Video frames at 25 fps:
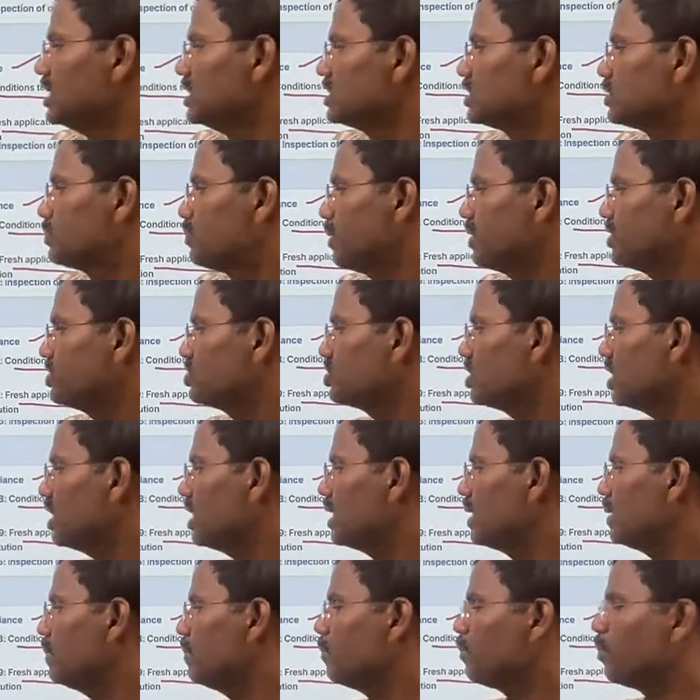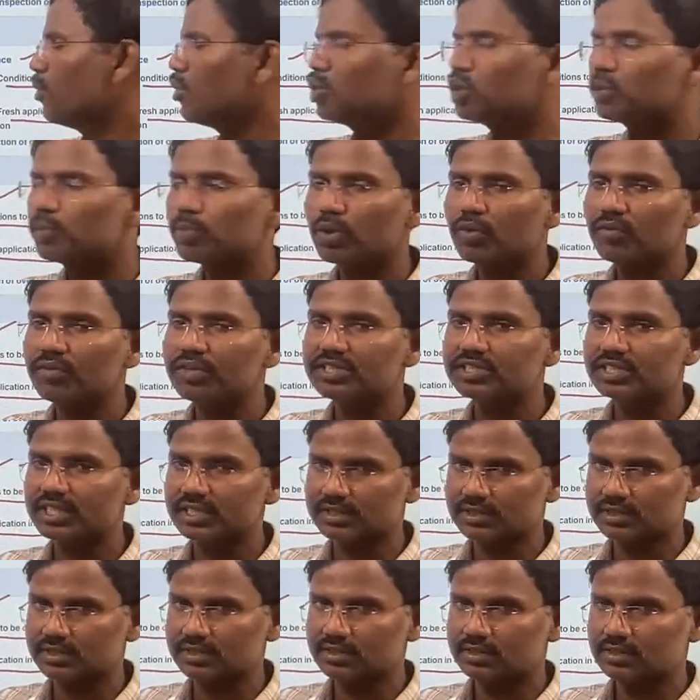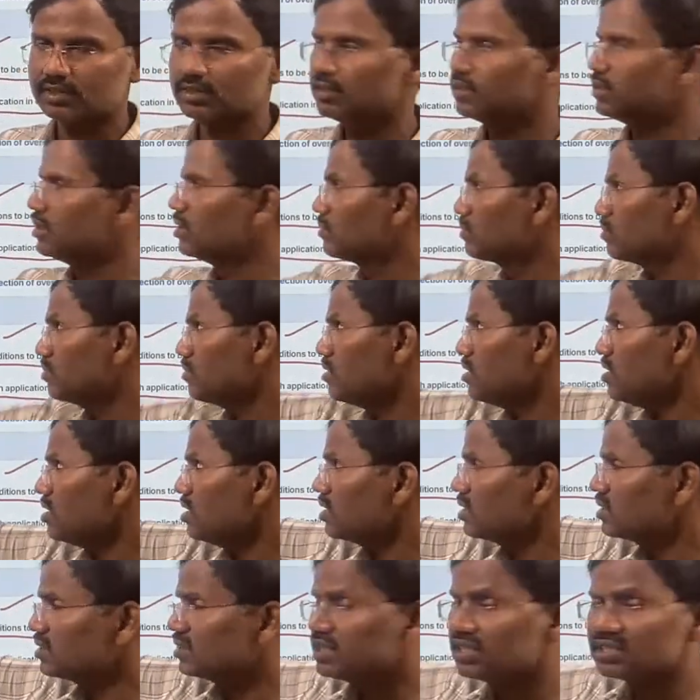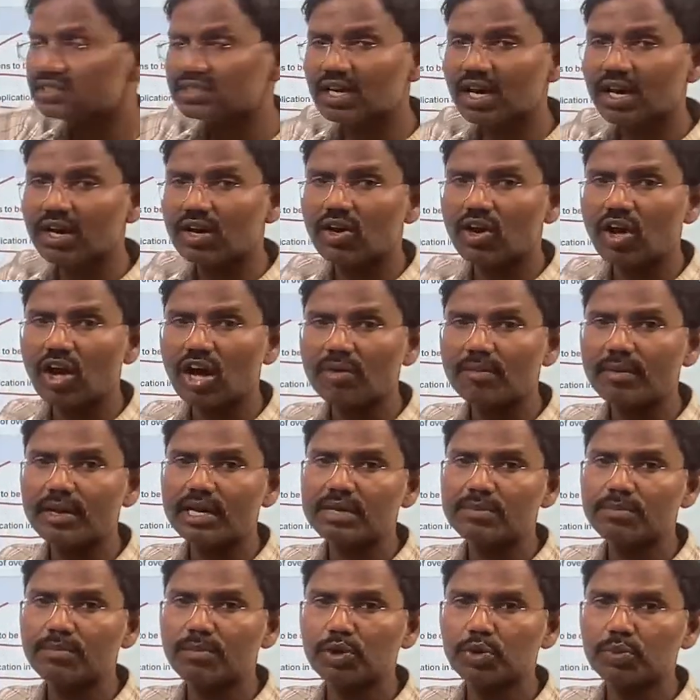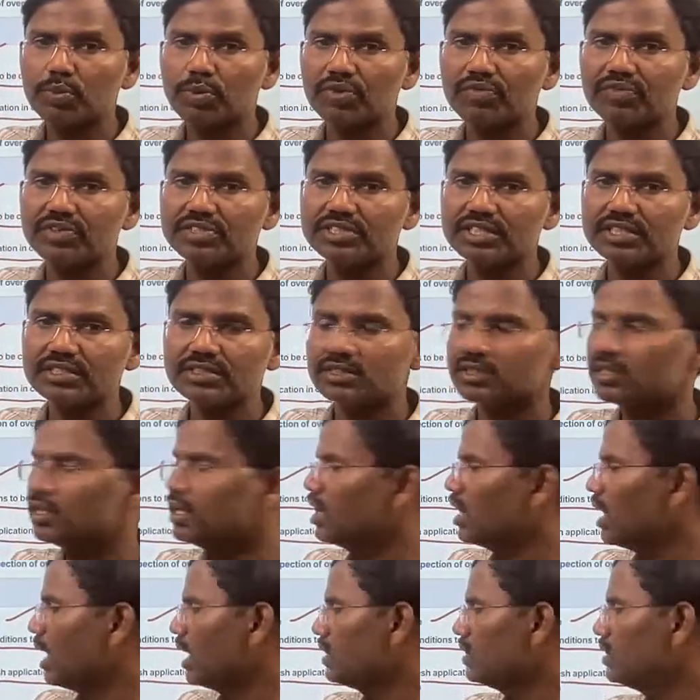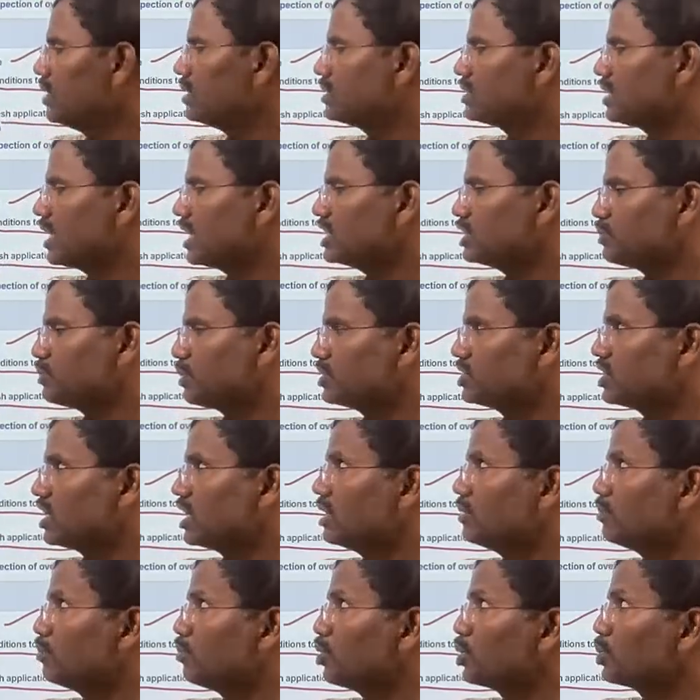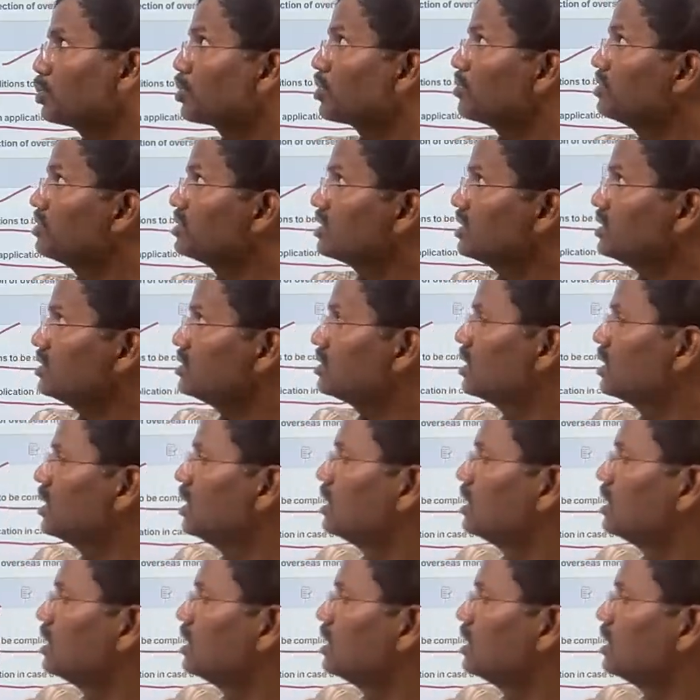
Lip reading: special import provisions. These are normal import provisions and these are special import provisions.